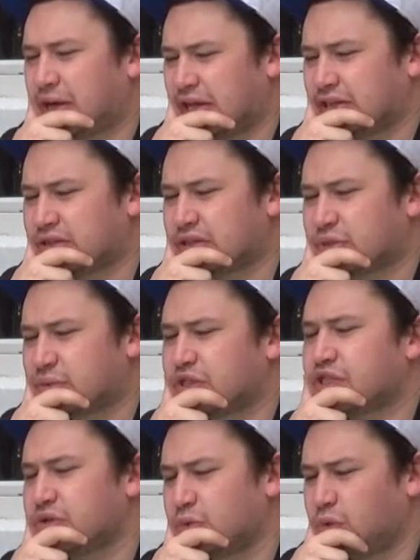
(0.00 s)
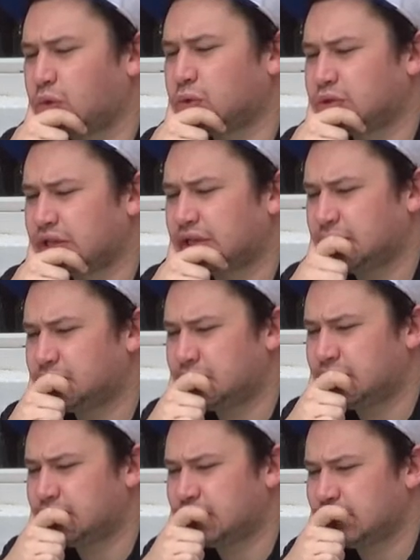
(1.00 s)
Pals, which is a wartime
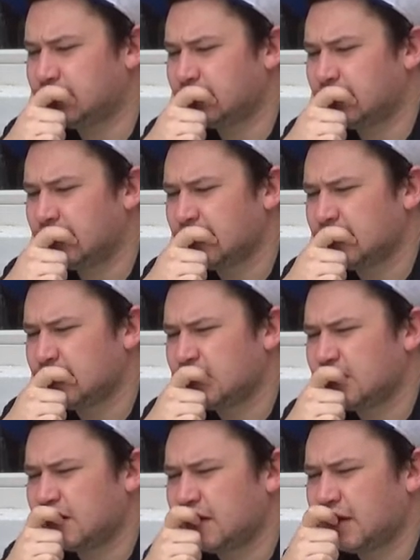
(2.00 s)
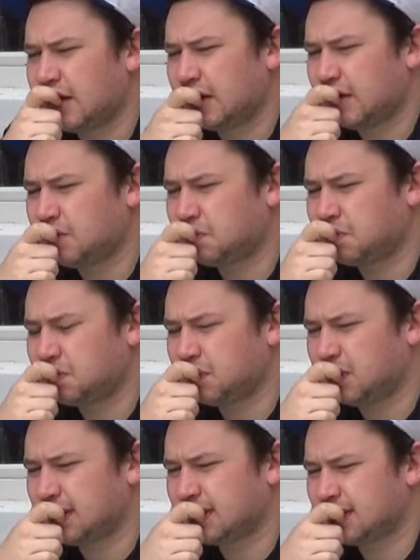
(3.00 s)
piece.
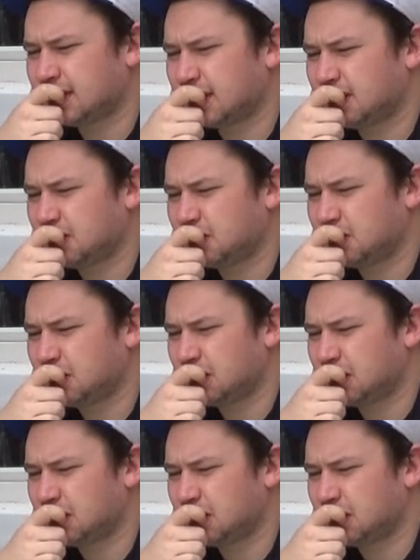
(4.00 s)
What else did I do?